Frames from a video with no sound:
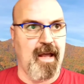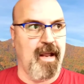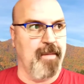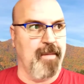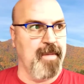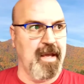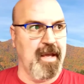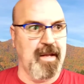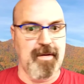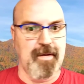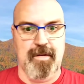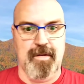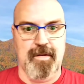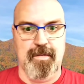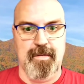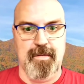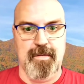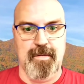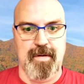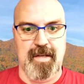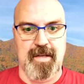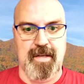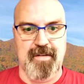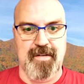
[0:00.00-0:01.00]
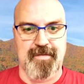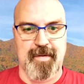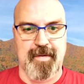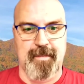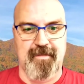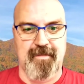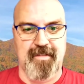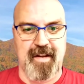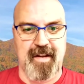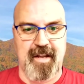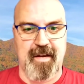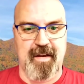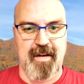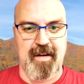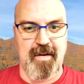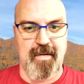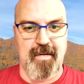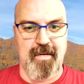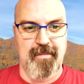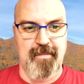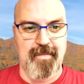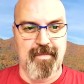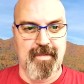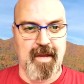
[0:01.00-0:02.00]
I may do a different
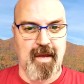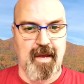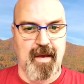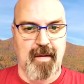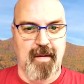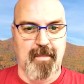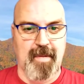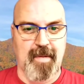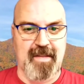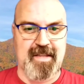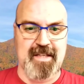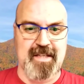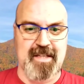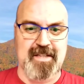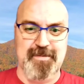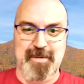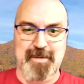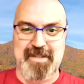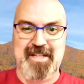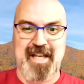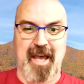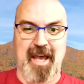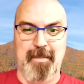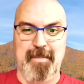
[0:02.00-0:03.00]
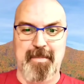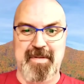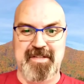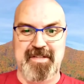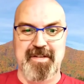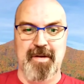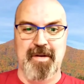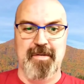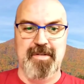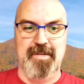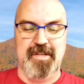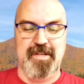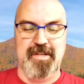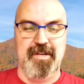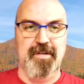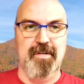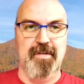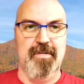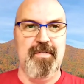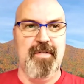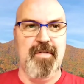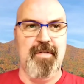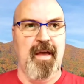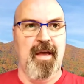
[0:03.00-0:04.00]
video, but this was episode
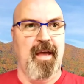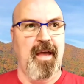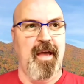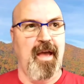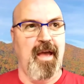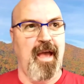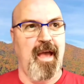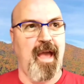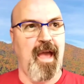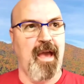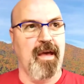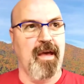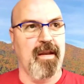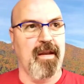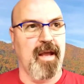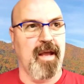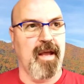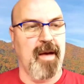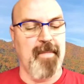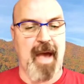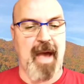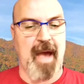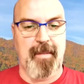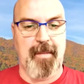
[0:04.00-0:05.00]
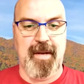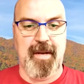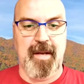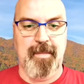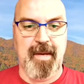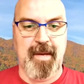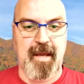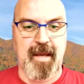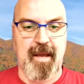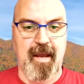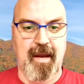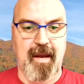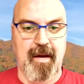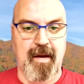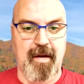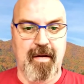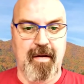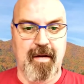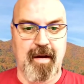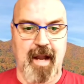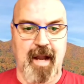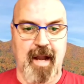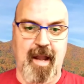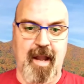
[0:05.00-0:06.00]
2, and I'm happy to be here.
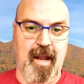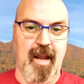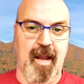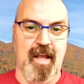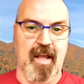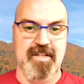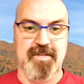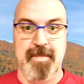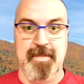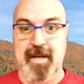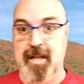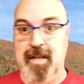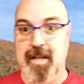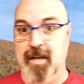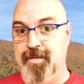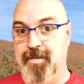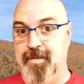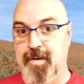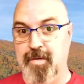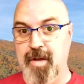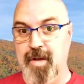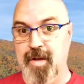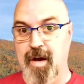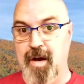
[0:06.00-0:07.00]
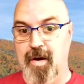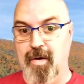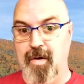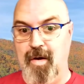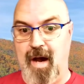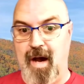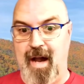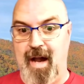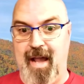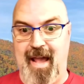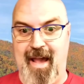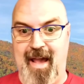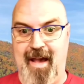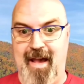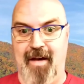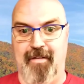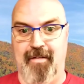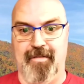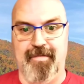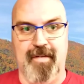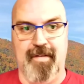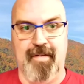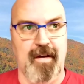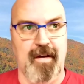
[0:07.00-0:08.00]
And as many of you know, I have